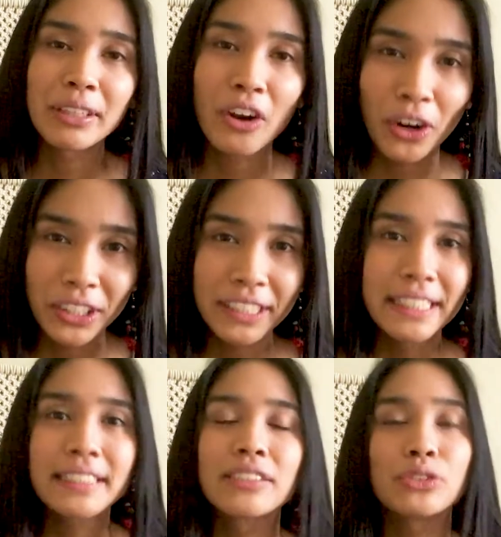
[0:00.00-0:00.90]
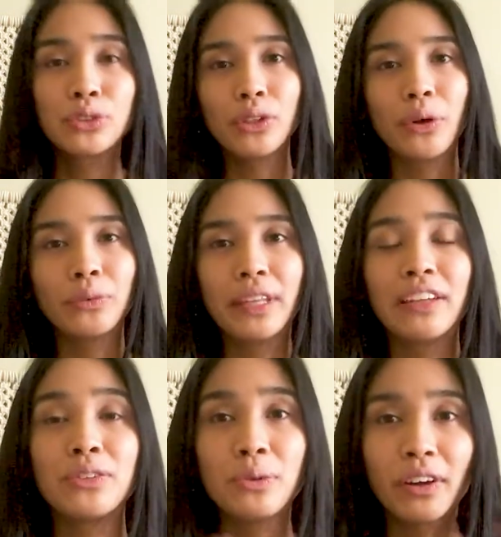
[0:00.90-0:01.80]
hardiness zone that
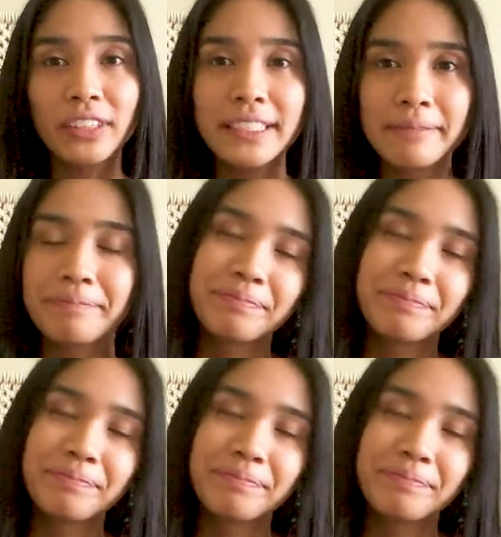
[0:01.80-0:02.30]
you are in.